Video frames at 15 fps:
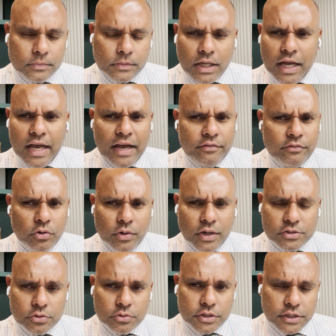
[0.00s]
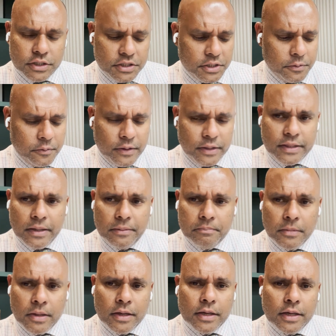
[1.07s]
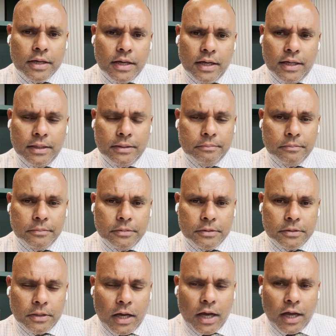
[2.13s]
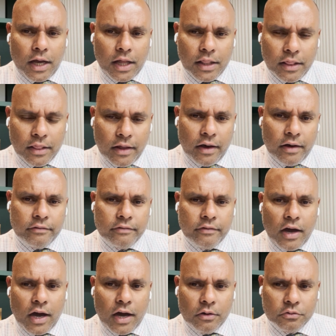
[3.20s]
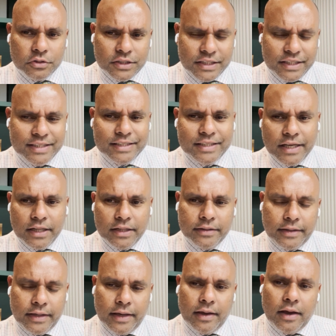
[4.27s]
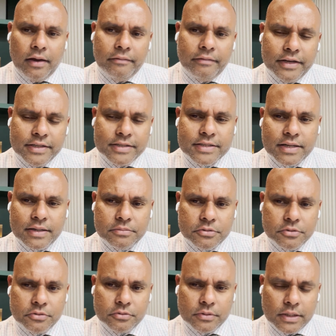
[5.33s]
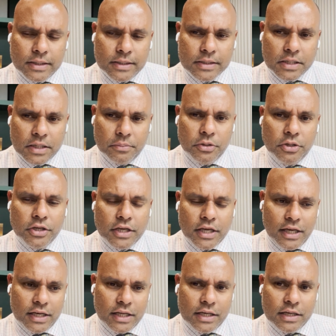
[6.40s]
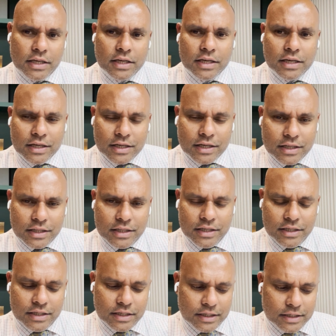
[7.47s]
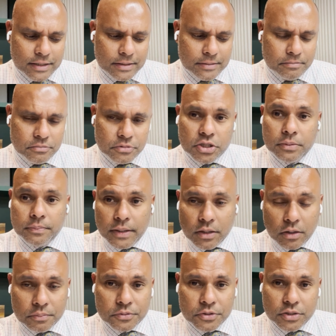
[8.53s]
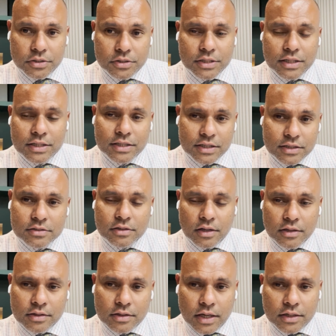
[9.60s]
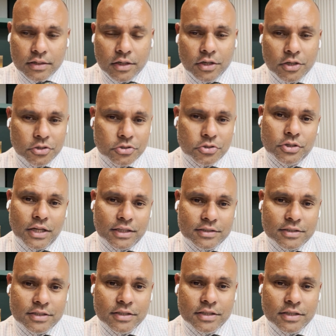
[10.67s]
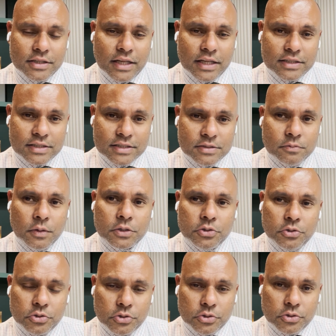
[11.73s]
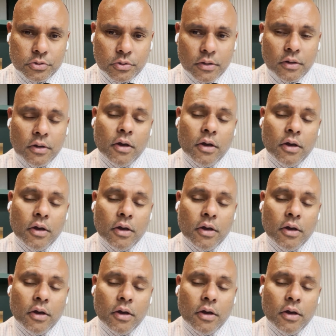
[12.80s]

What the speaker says: I have no association with them. I love how detailed they are when it's come to communicating the shipping options and things like that. So that's what you should do.